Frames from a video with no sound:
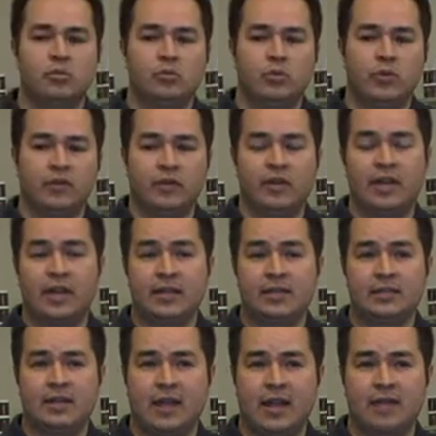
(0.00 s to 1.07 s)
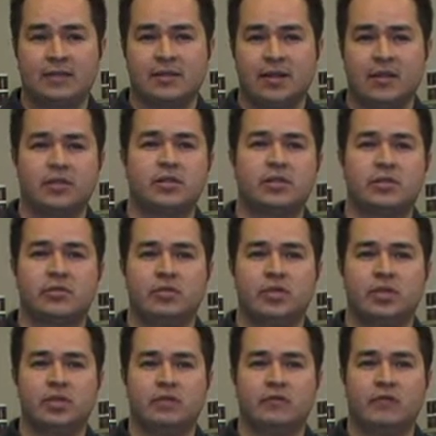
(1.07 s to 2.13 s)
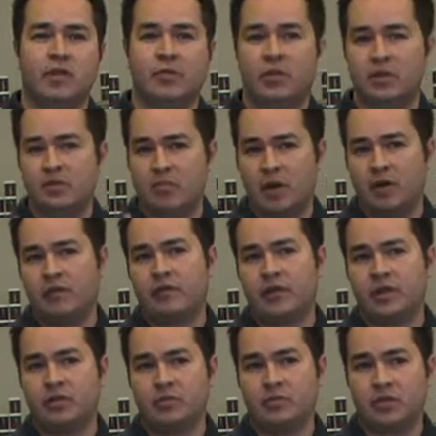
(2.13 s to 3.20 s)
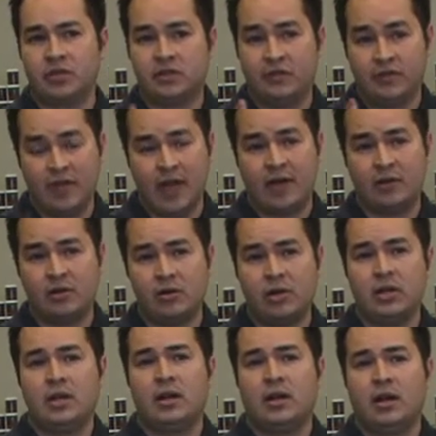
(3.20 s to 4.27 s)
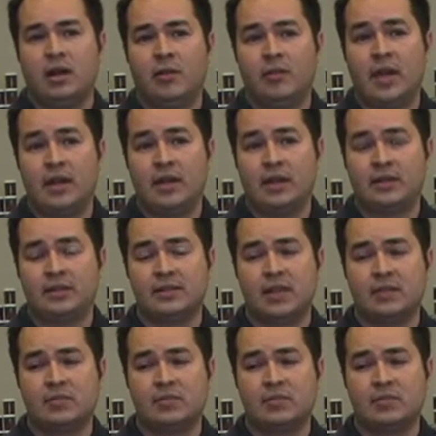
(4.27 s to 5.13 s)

We feel that has allowed us to achieve a much better finish, much flatter, and at the same